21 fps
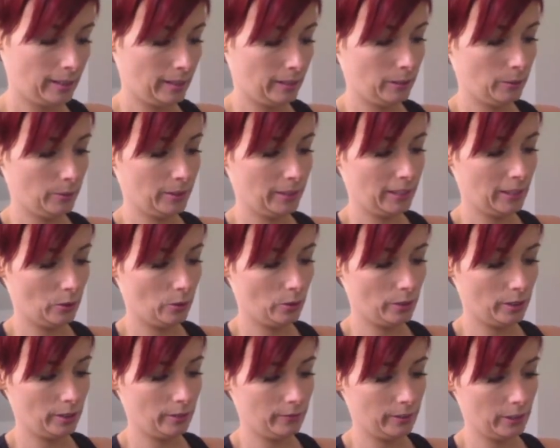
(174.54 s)
You want to get all
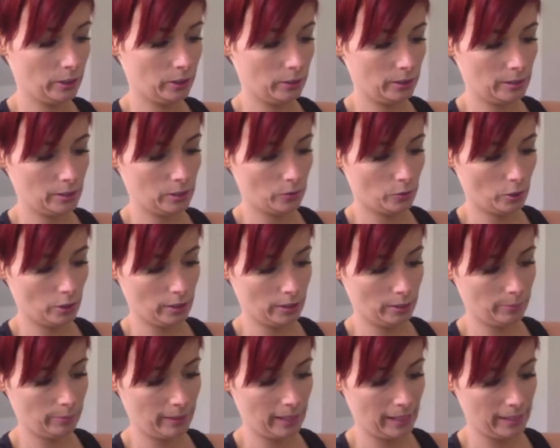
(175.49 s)
the lovely goodness around the
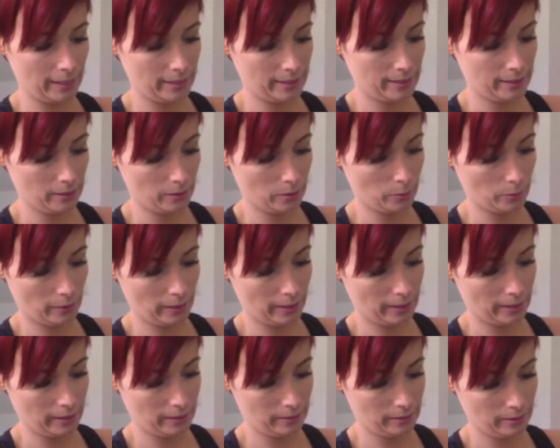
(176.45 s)
blades as
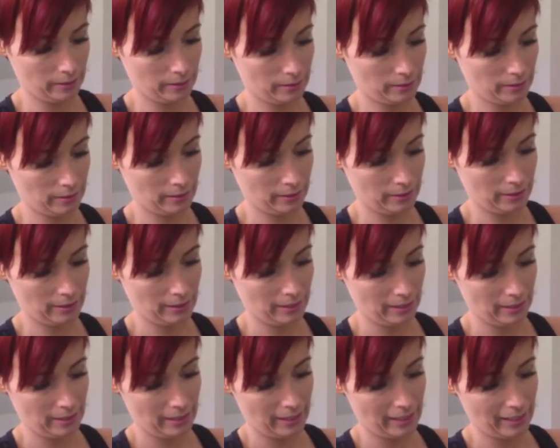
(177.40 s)
well.
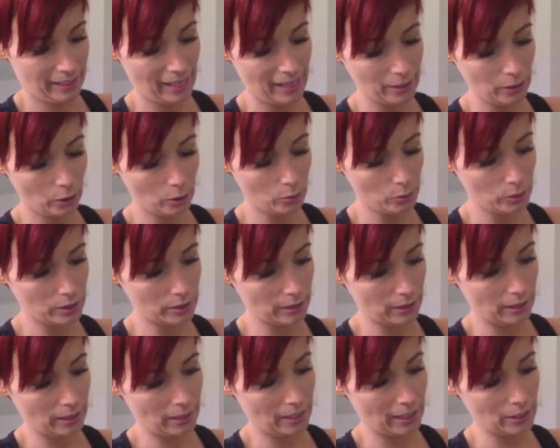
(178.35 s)
It kind of goes
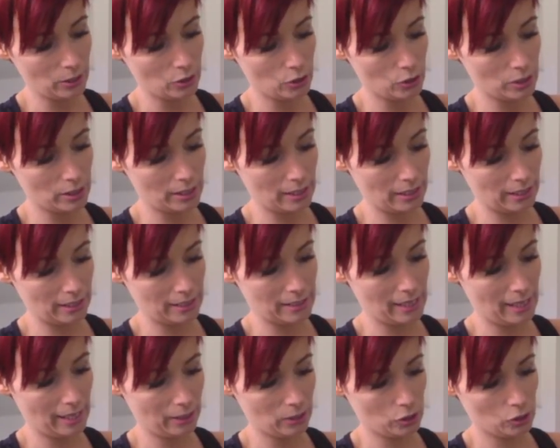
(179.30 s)
in an interesting
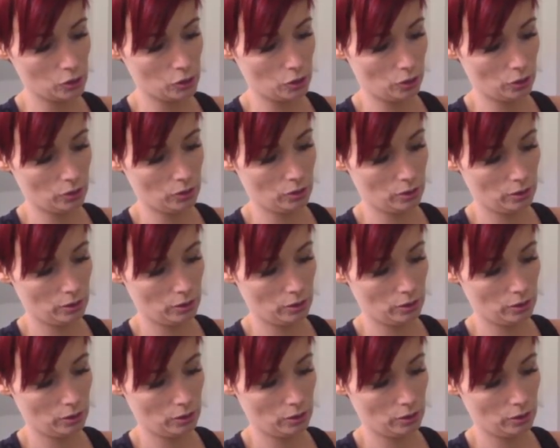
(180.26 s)
texture.